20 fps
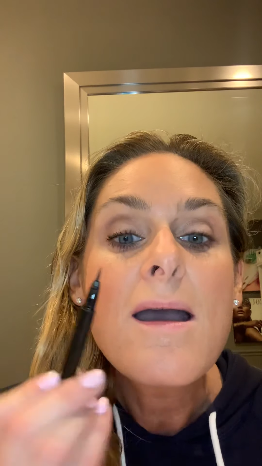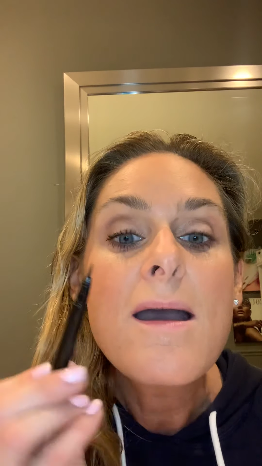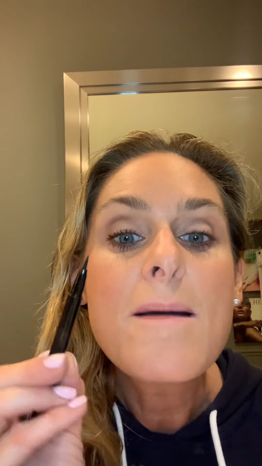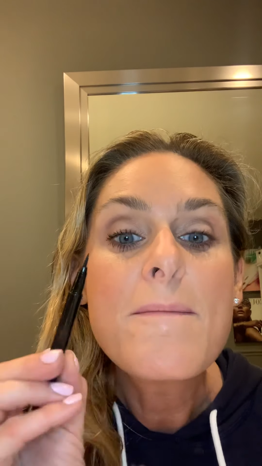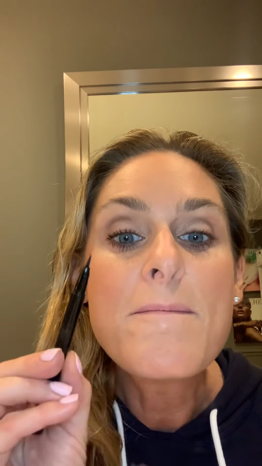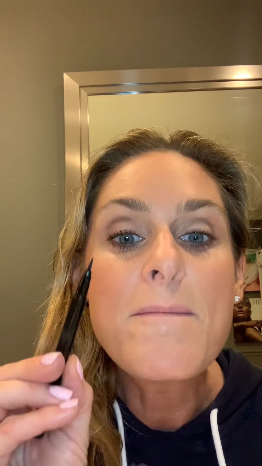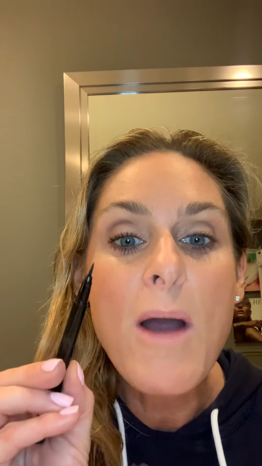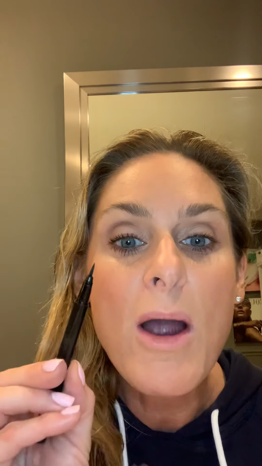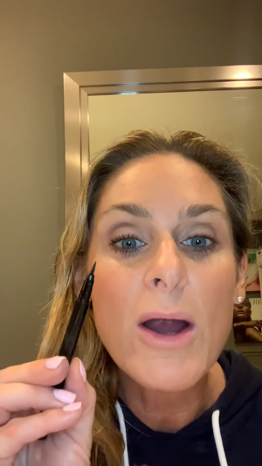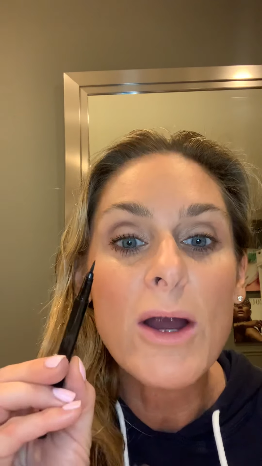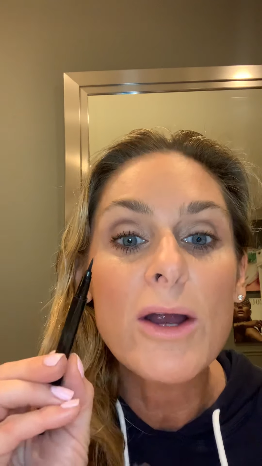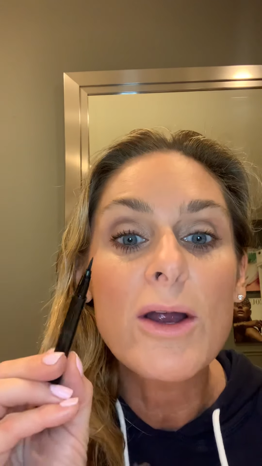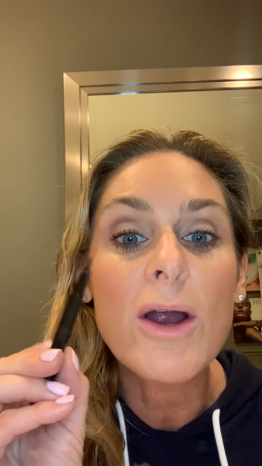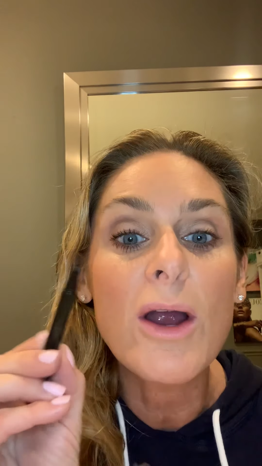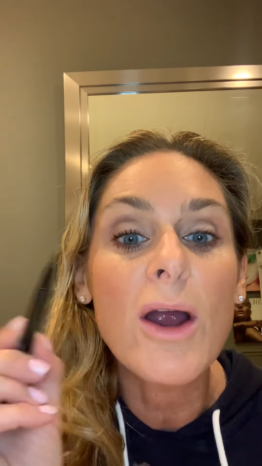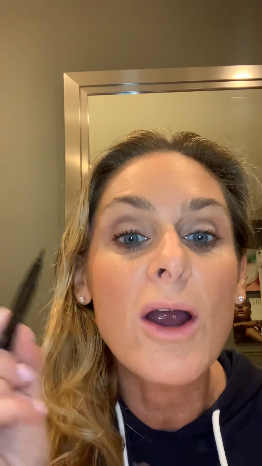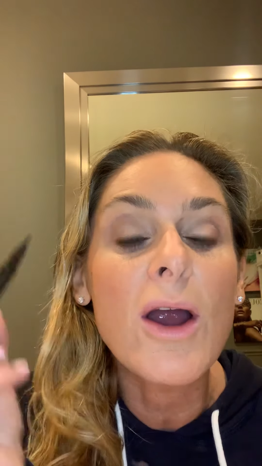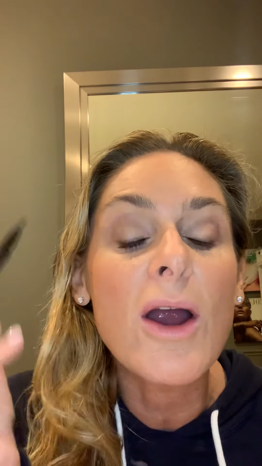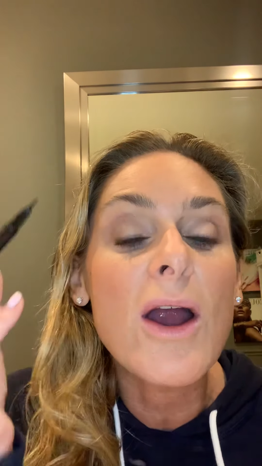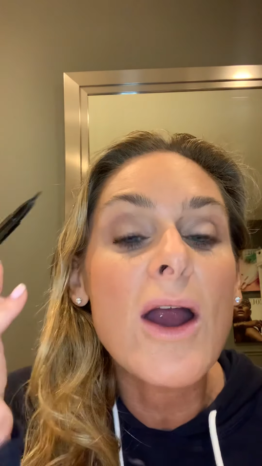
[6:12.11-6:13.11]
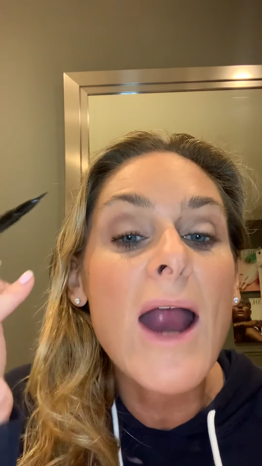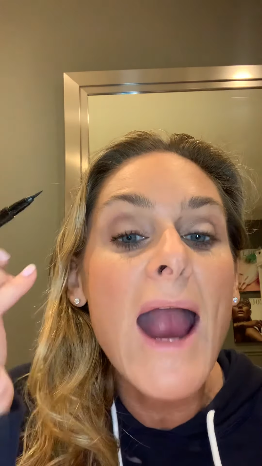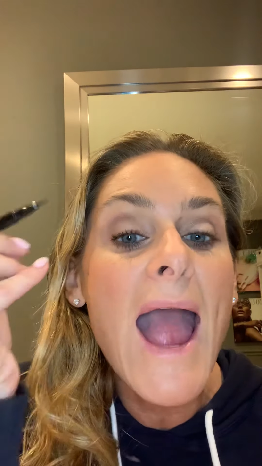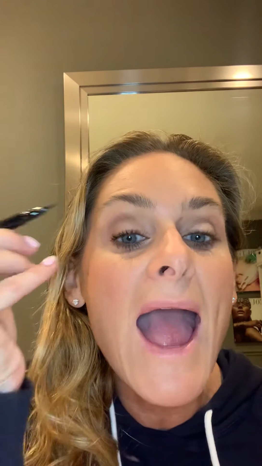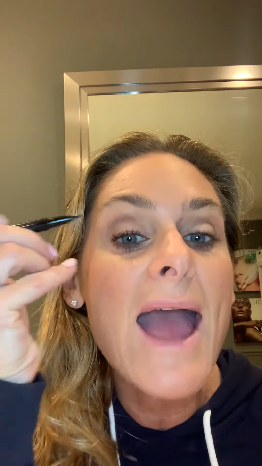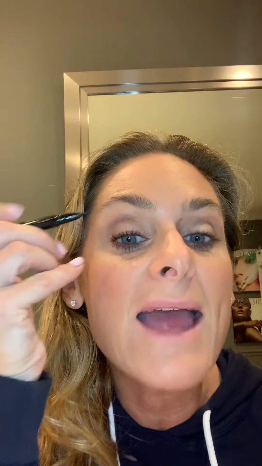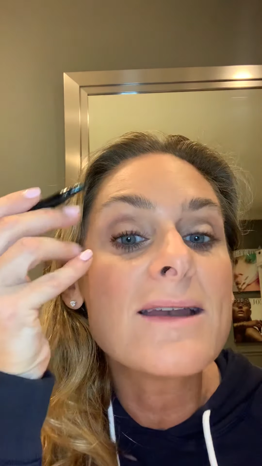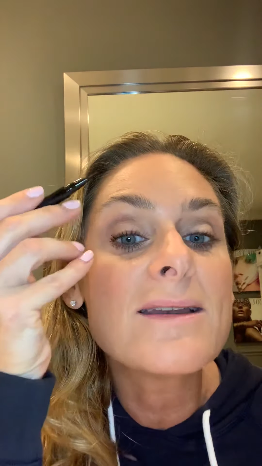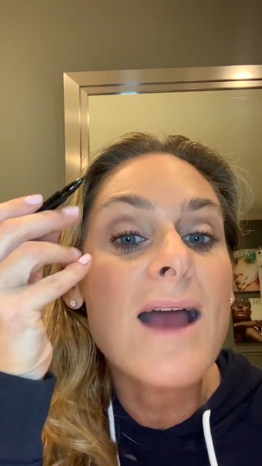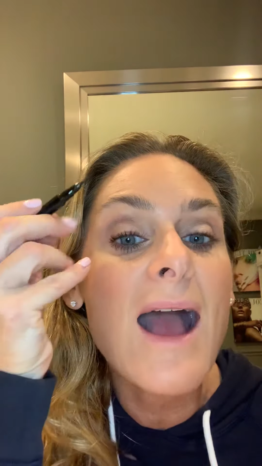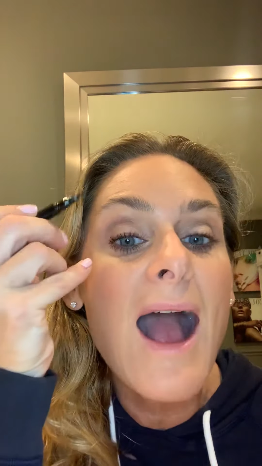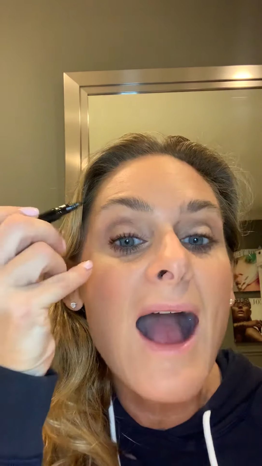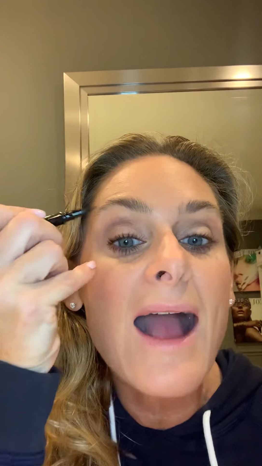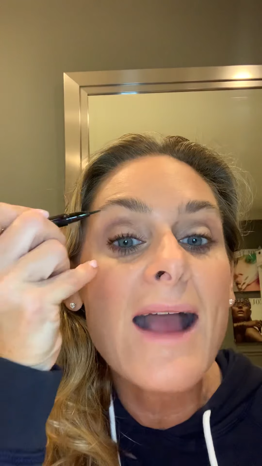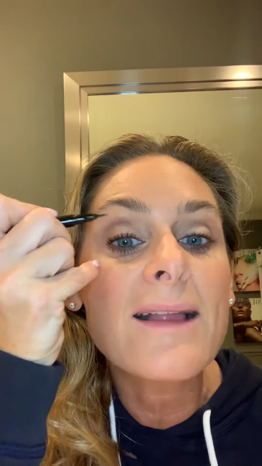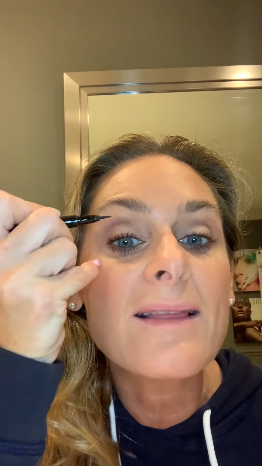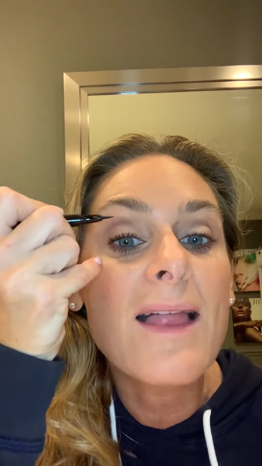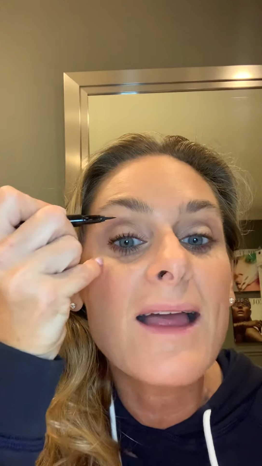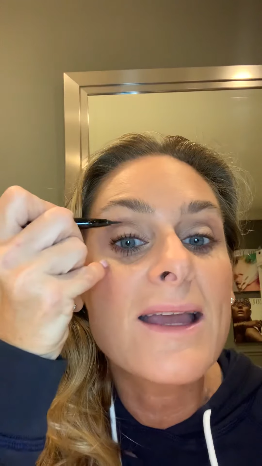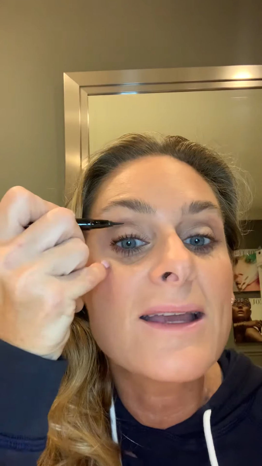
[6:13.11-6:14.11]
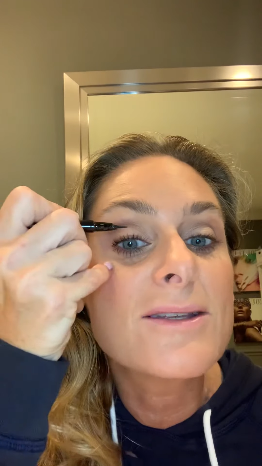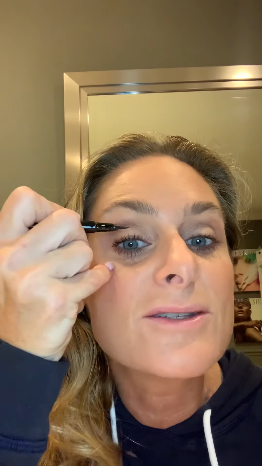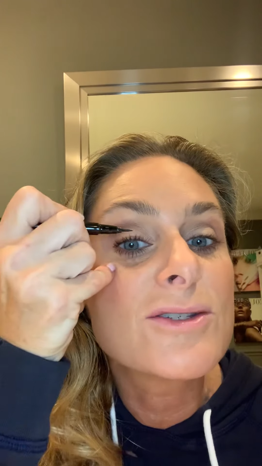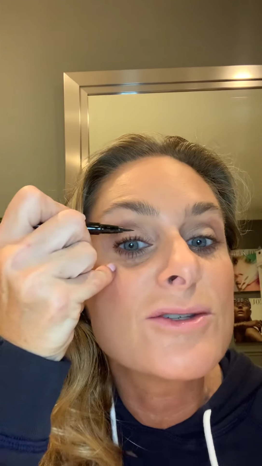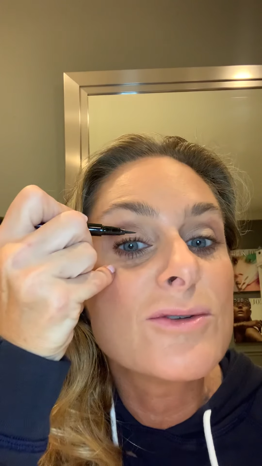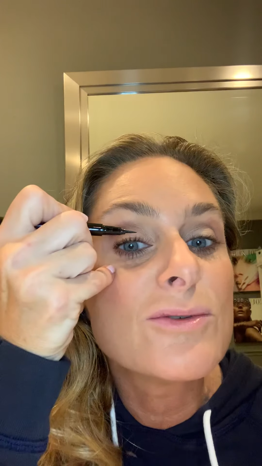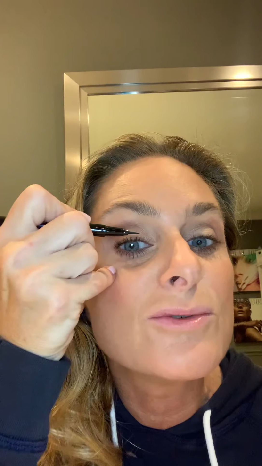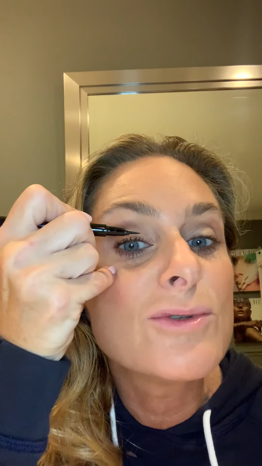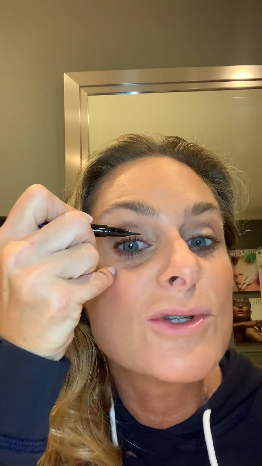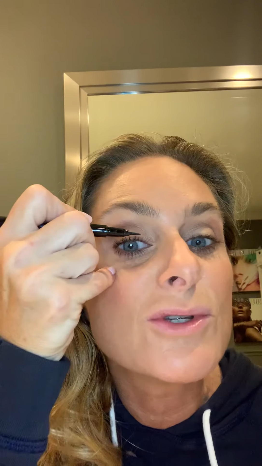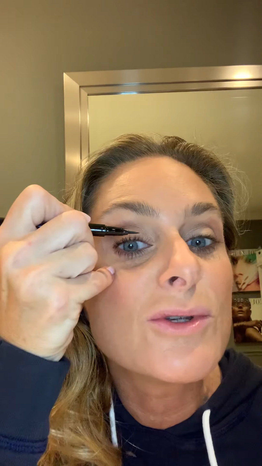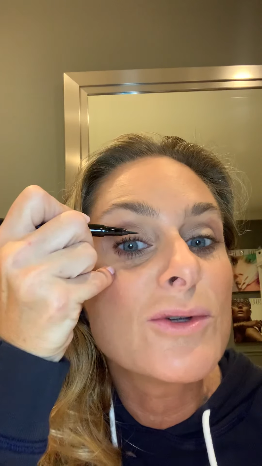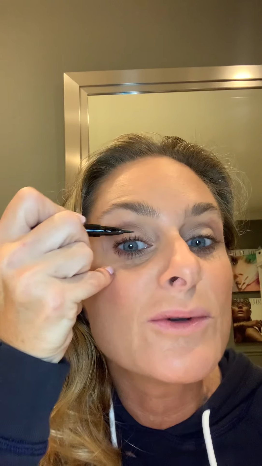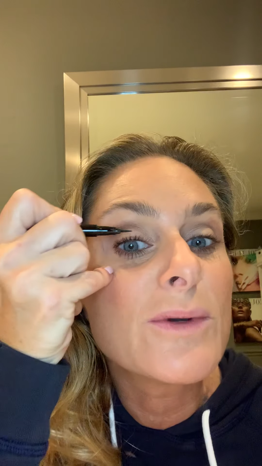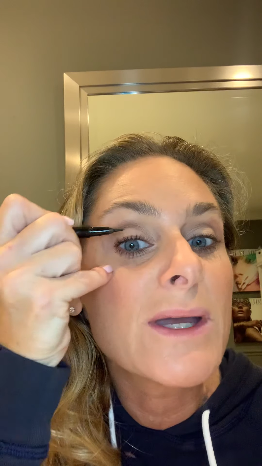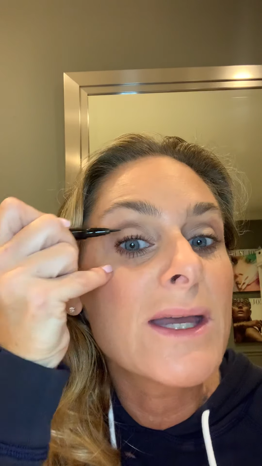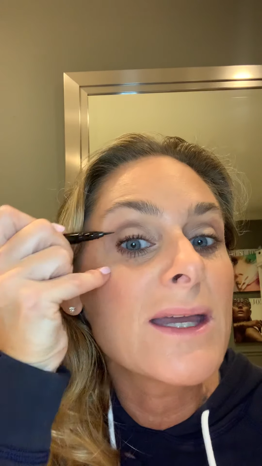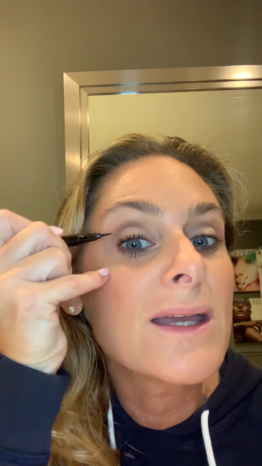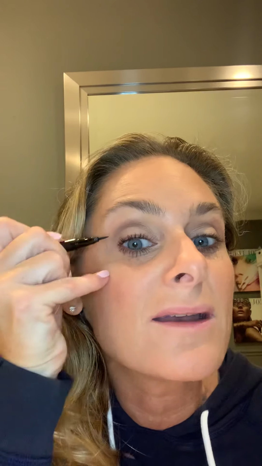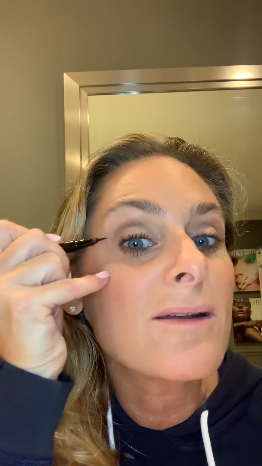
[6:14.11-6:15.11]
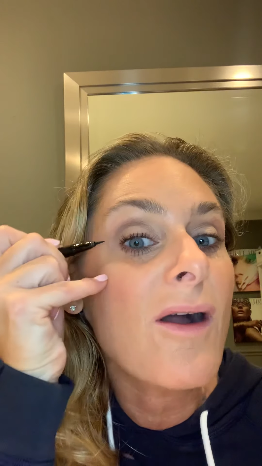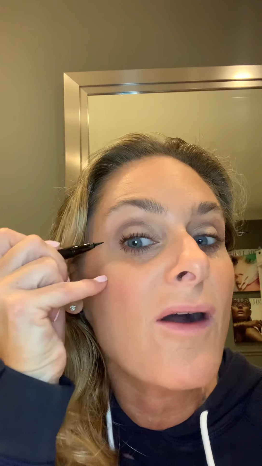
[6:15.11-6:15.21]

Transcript: marker, and I like to do it